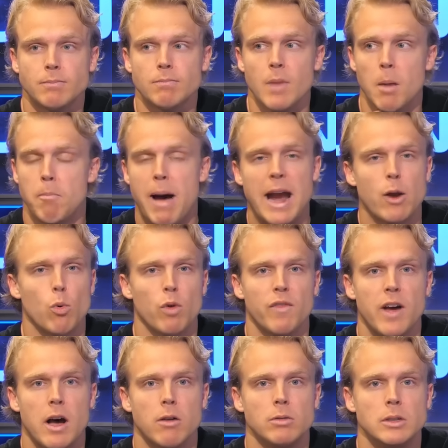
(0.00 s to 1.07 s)
Mike
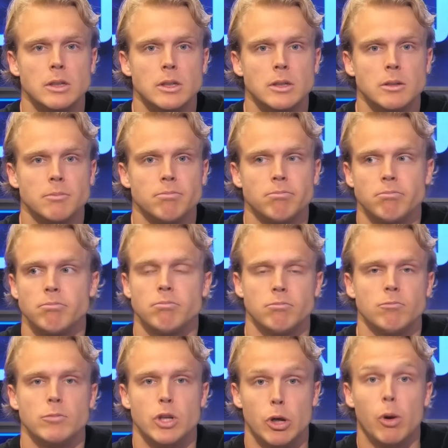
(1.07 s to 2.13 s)
Norvell
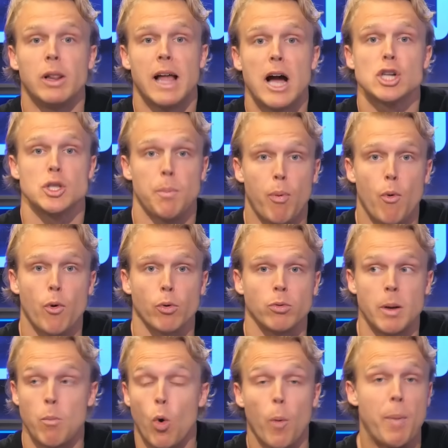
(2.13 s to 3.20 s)
utilized the portal,
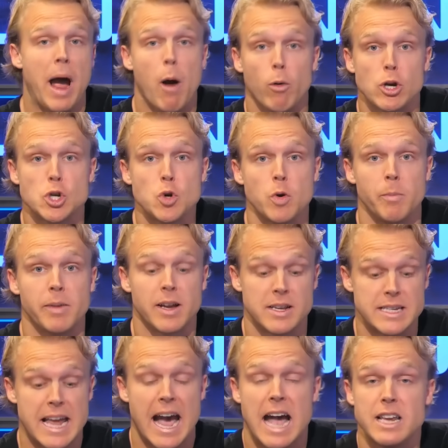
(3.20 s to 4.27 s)
and more power to him because
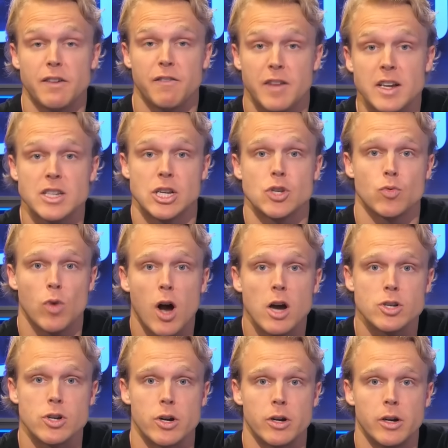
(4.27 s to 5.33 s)
he had to fix his
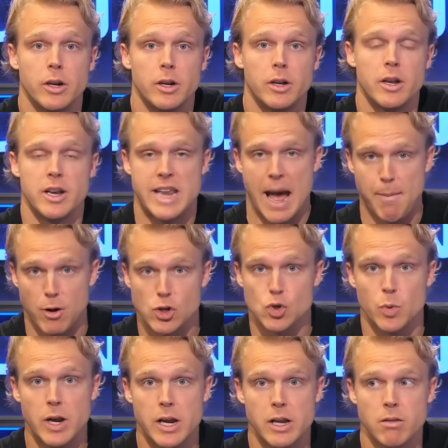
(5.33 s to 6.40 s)
roster. Dabo
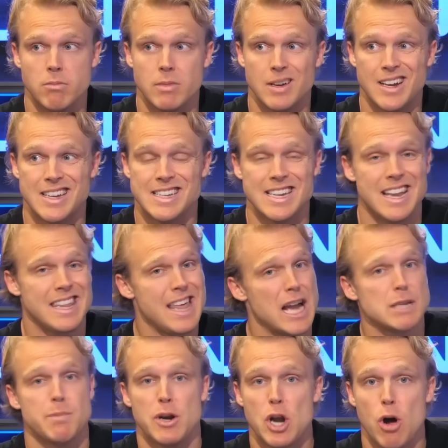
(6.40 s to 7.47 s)
Swinney has said,
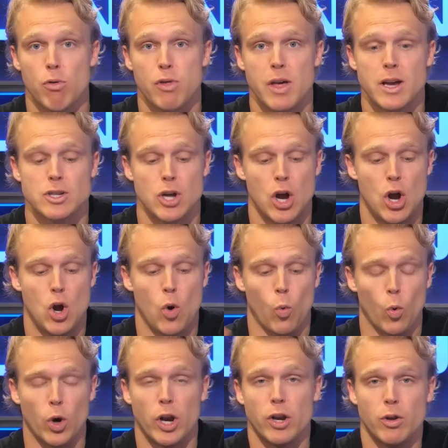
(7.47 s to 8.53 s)
thanks, but no thanks.
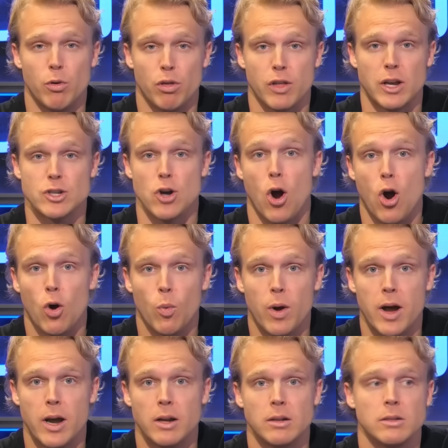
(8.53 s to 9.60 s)
We're going to do things our
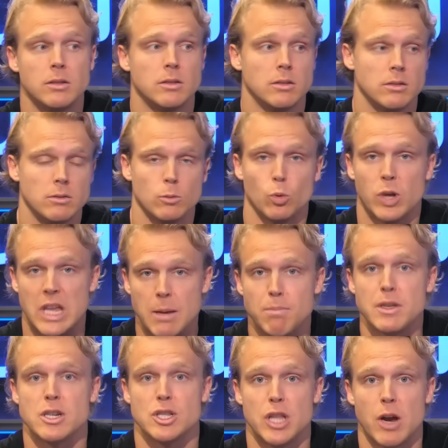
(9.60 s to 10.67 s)
way. We'll keep
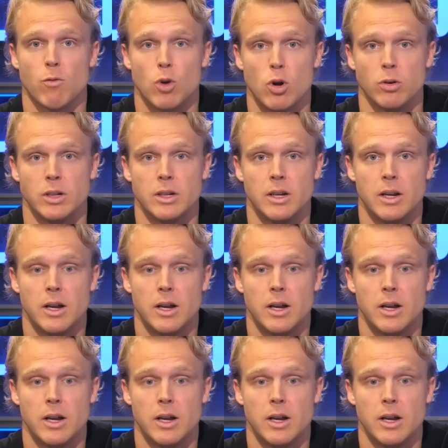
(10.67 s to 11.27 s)
this thing rolling.